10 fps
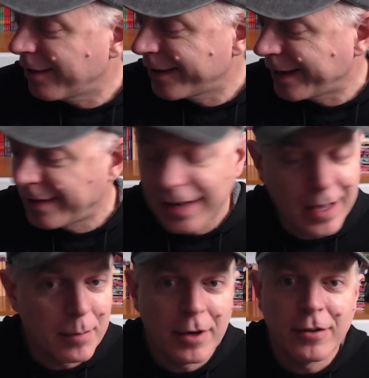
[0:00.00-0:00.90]
okay, today
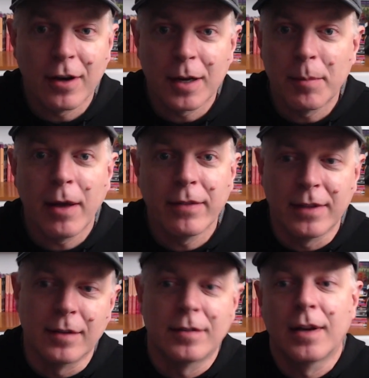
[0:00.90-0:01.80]
I'm going to talk about this.